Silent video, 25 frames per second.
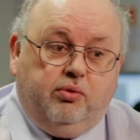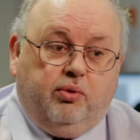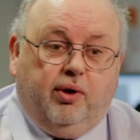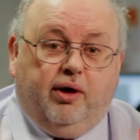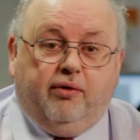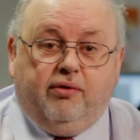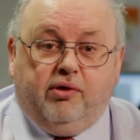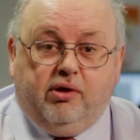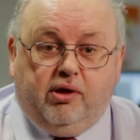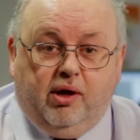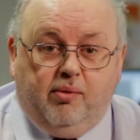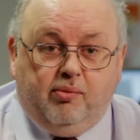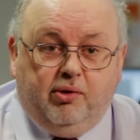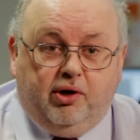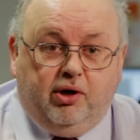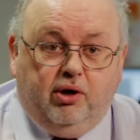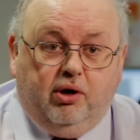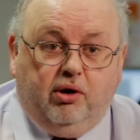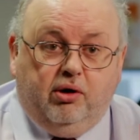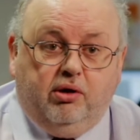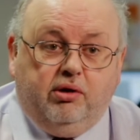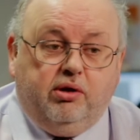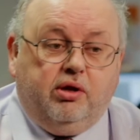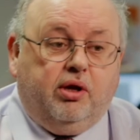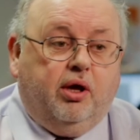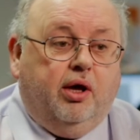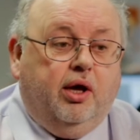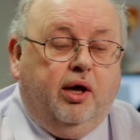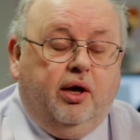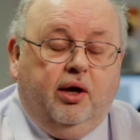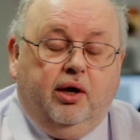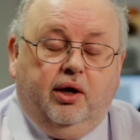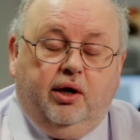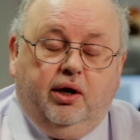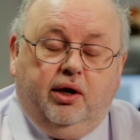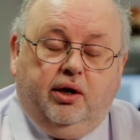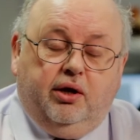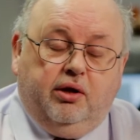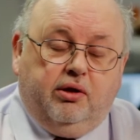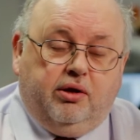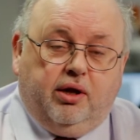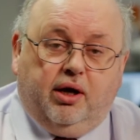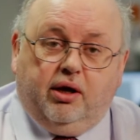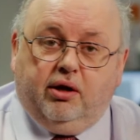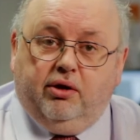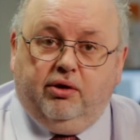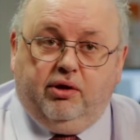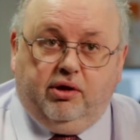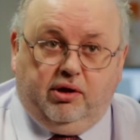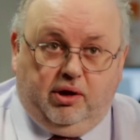we have seminars, in
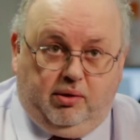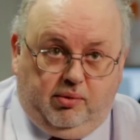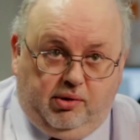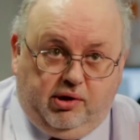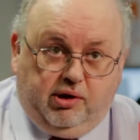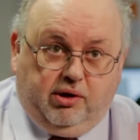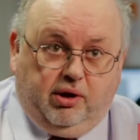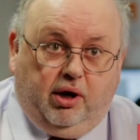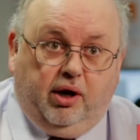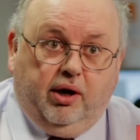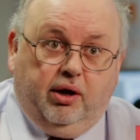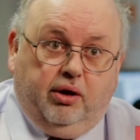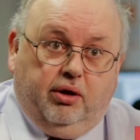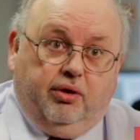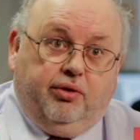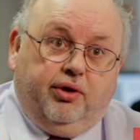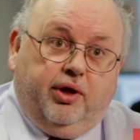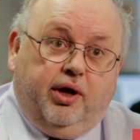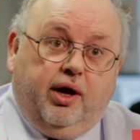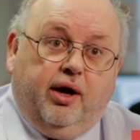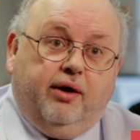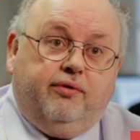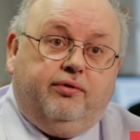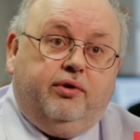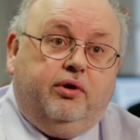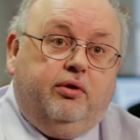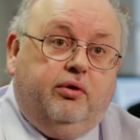exactly the same style that they have at